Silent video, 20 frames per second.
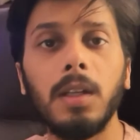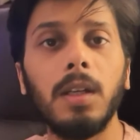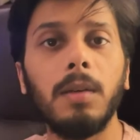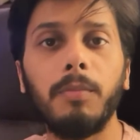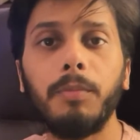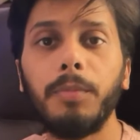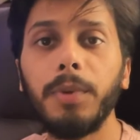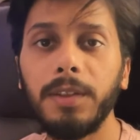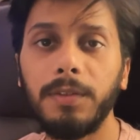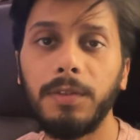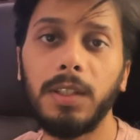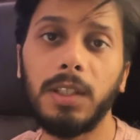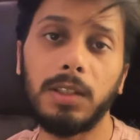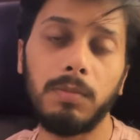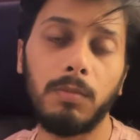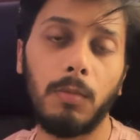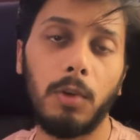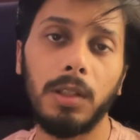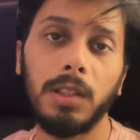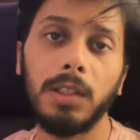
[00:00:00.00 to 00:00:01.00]
Previous
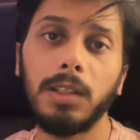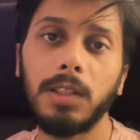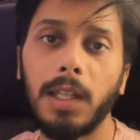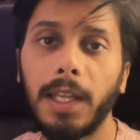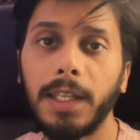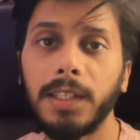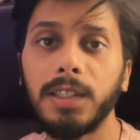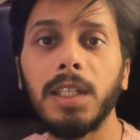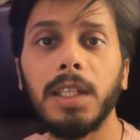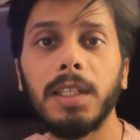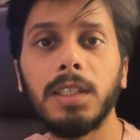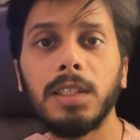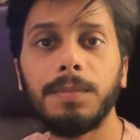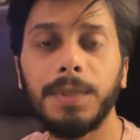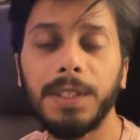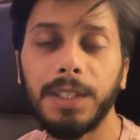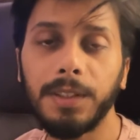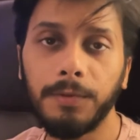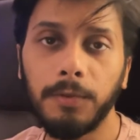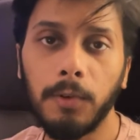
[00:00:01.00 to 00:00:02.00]
models like
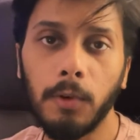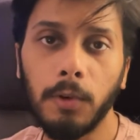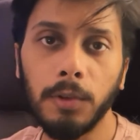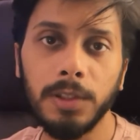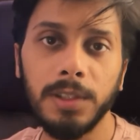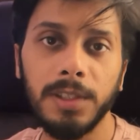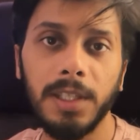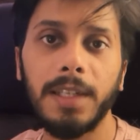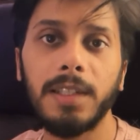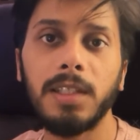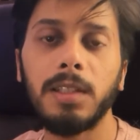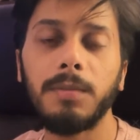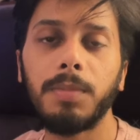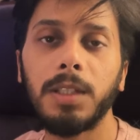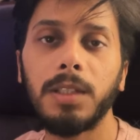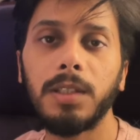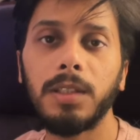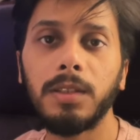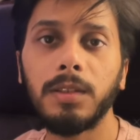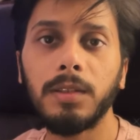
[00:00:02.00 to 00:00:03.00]
ChatGPT 4,
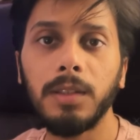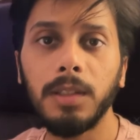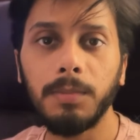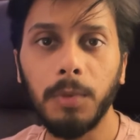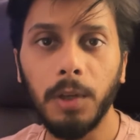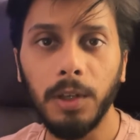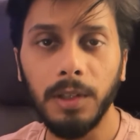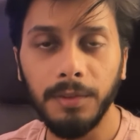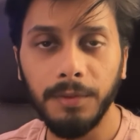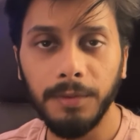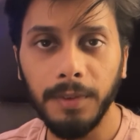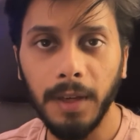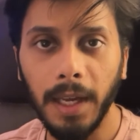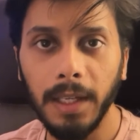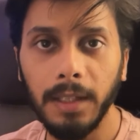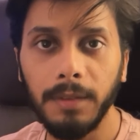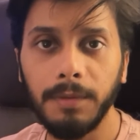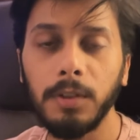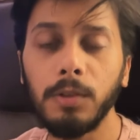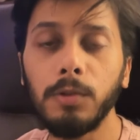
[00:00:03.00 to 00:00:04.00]
ChatGPT
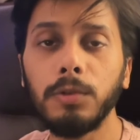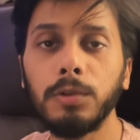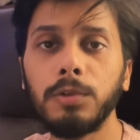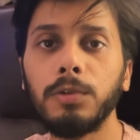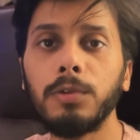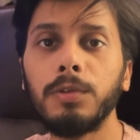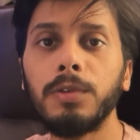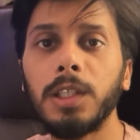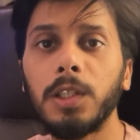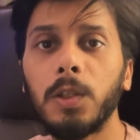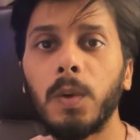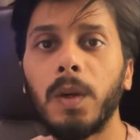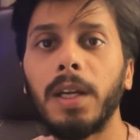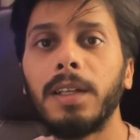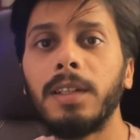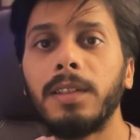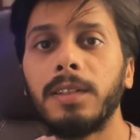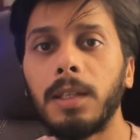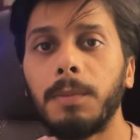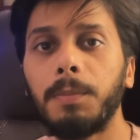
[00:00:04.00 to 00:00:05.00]
3.5 used to
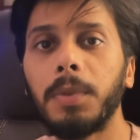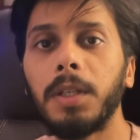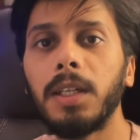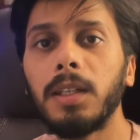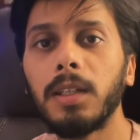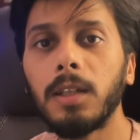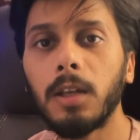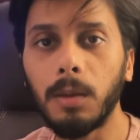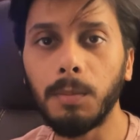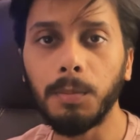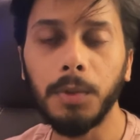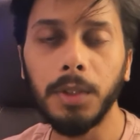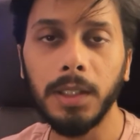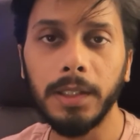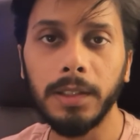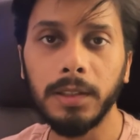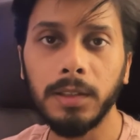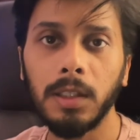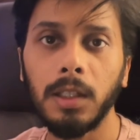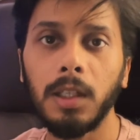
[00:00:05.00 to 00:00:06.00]
require separate
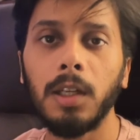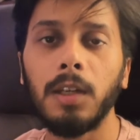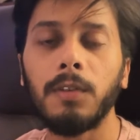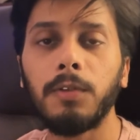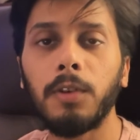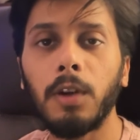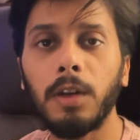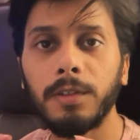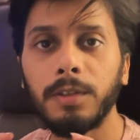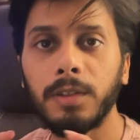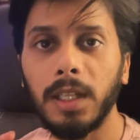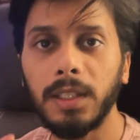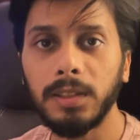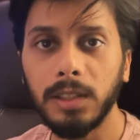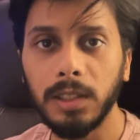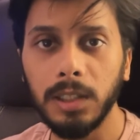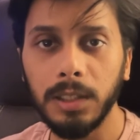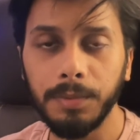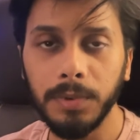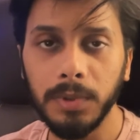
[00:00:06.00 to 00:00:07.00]
components for
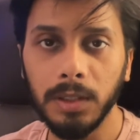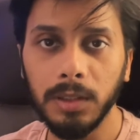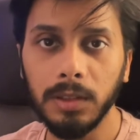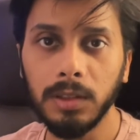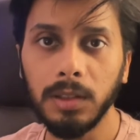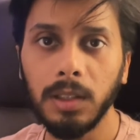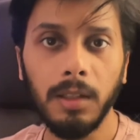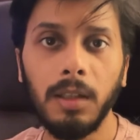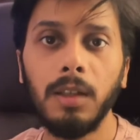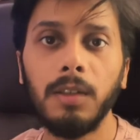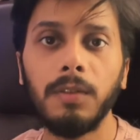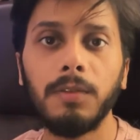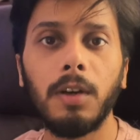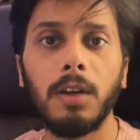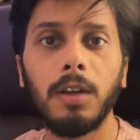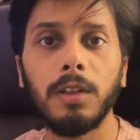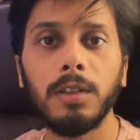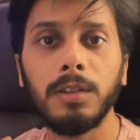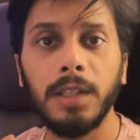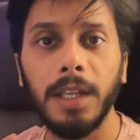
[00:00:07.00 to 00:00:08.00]
transcriptions,
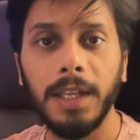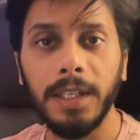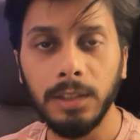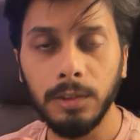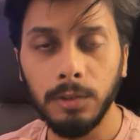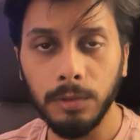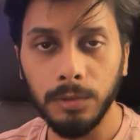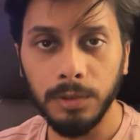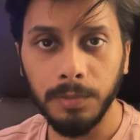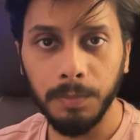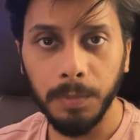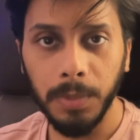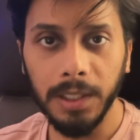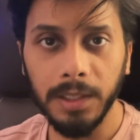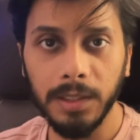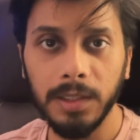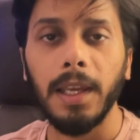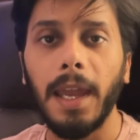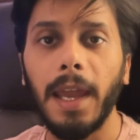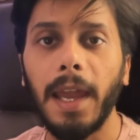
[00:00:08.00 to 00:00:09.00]
for text to
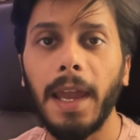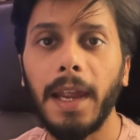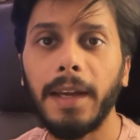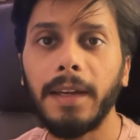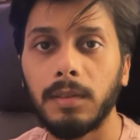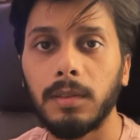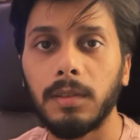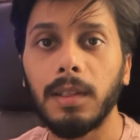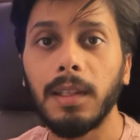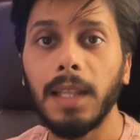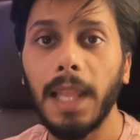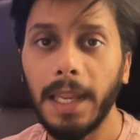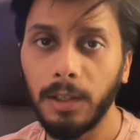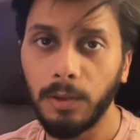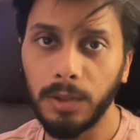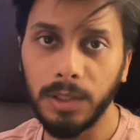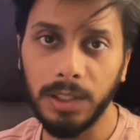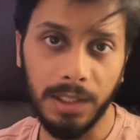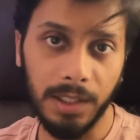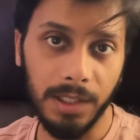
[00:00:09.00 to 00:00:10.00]
speech, and
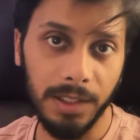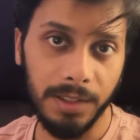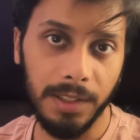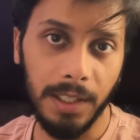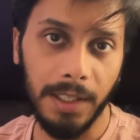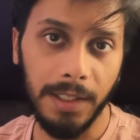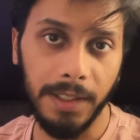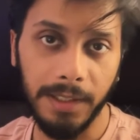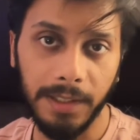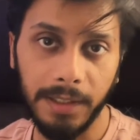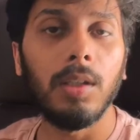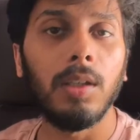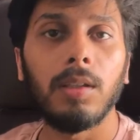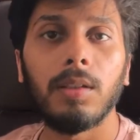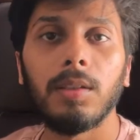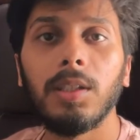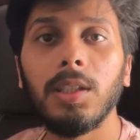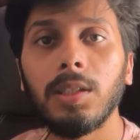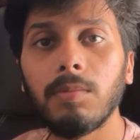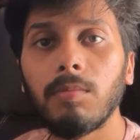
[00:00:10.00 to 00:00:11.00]
language understanding.
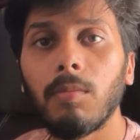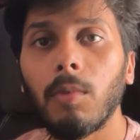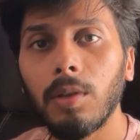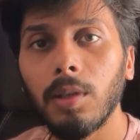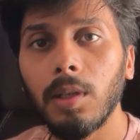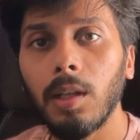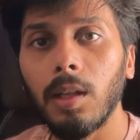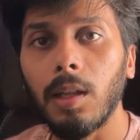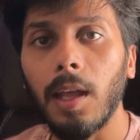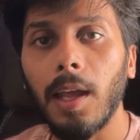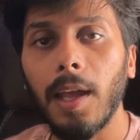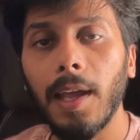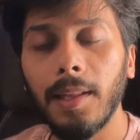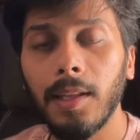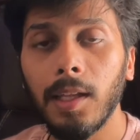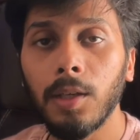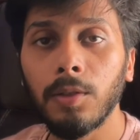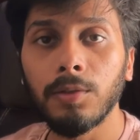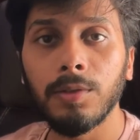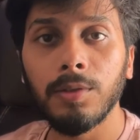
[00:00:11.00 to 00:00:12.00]
This model
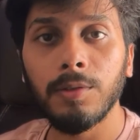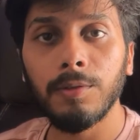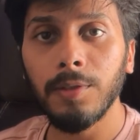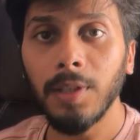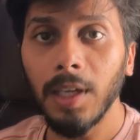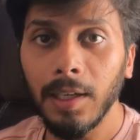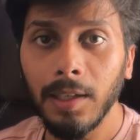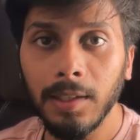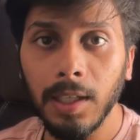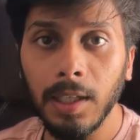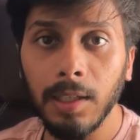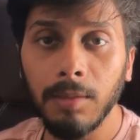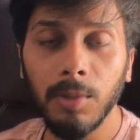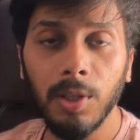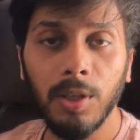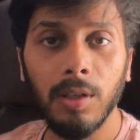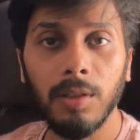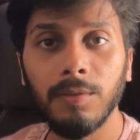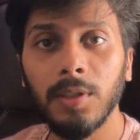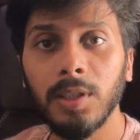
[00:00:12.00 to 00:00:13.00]
allows real time
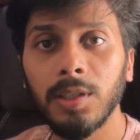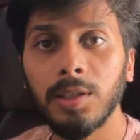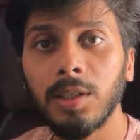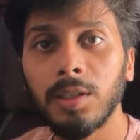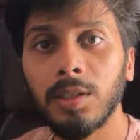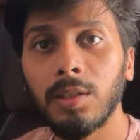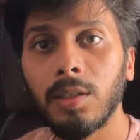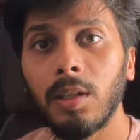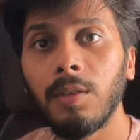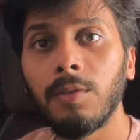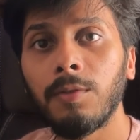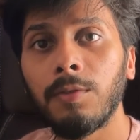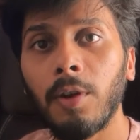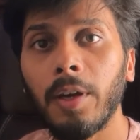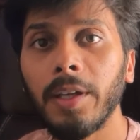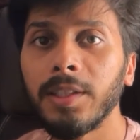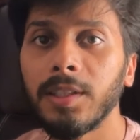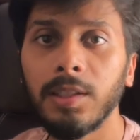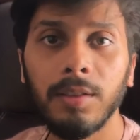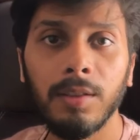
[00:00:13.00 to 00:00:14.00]
conversational
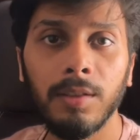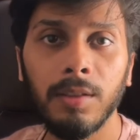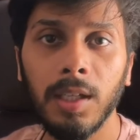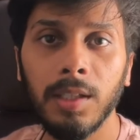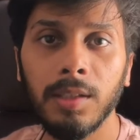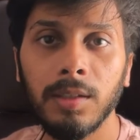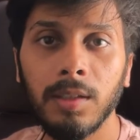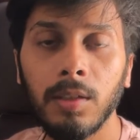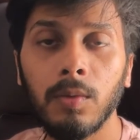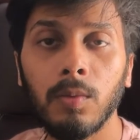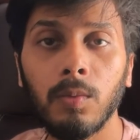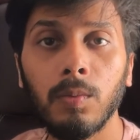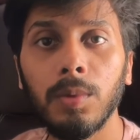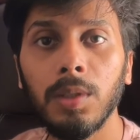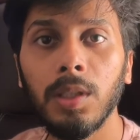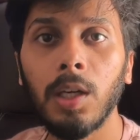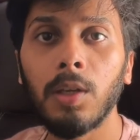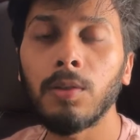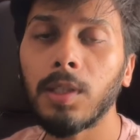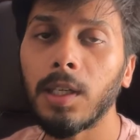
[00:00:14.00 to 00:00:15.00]
voice interaction
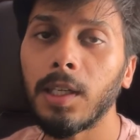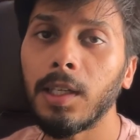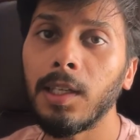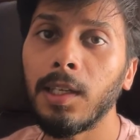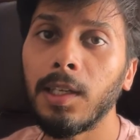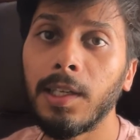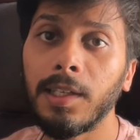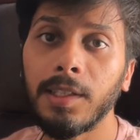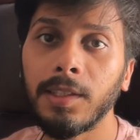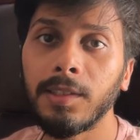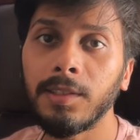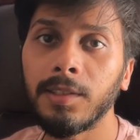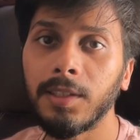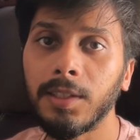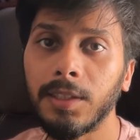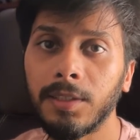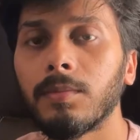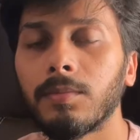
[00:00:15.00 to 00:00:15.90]
without any latency.